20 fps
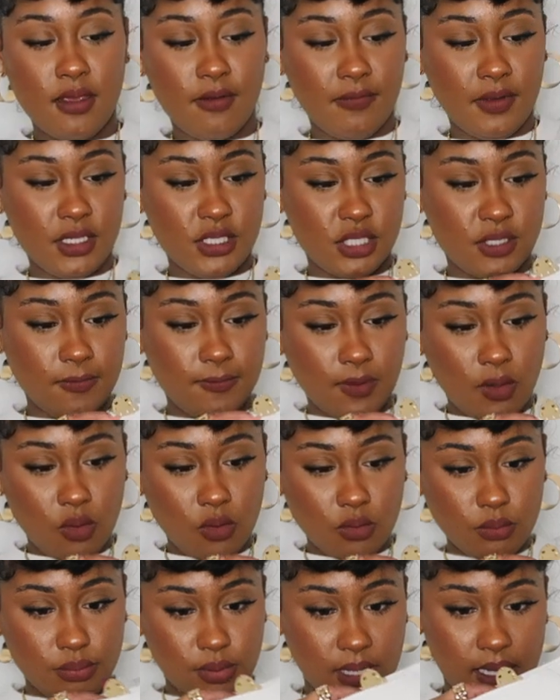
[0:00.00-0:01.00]
fix your
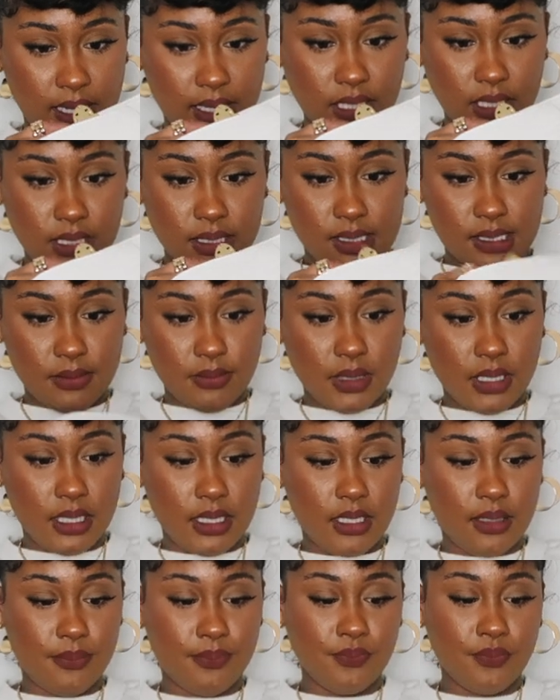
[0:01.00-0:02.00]
phone probably use some
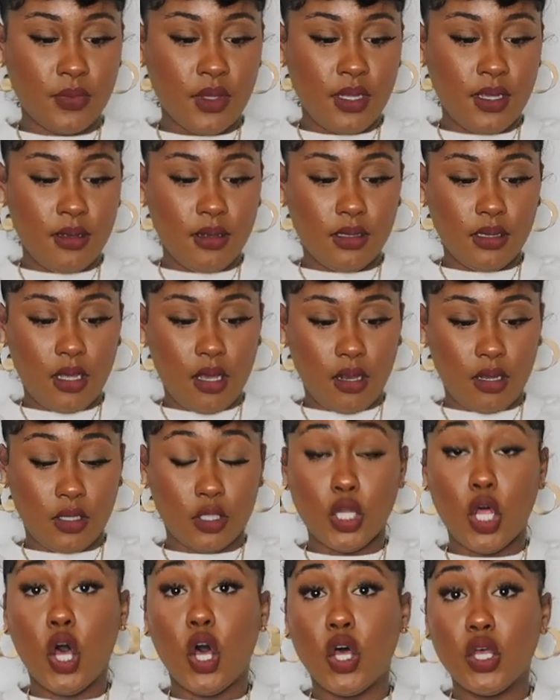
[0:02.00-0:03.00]
money love
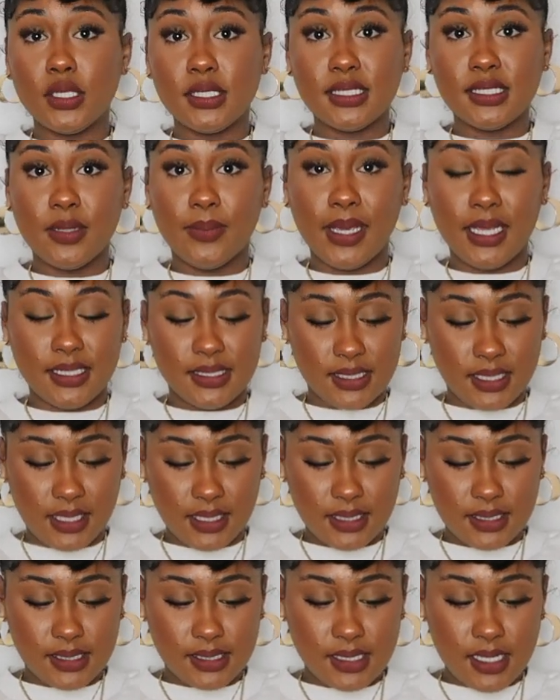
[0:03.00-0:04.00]
gloss the
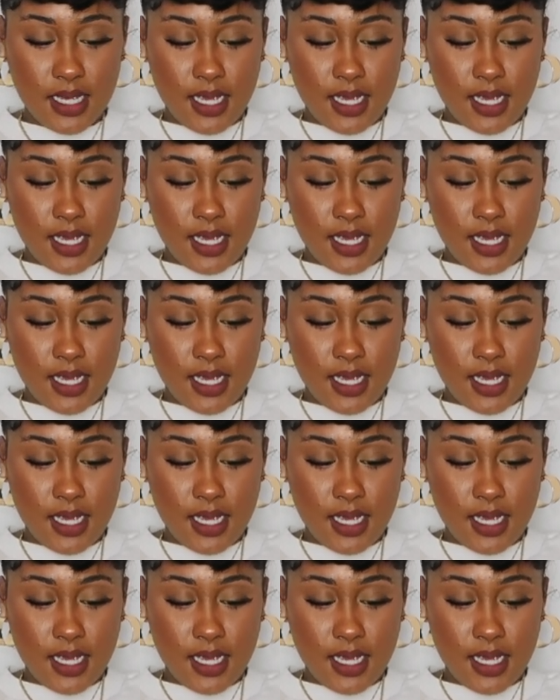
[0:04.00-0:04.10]
basics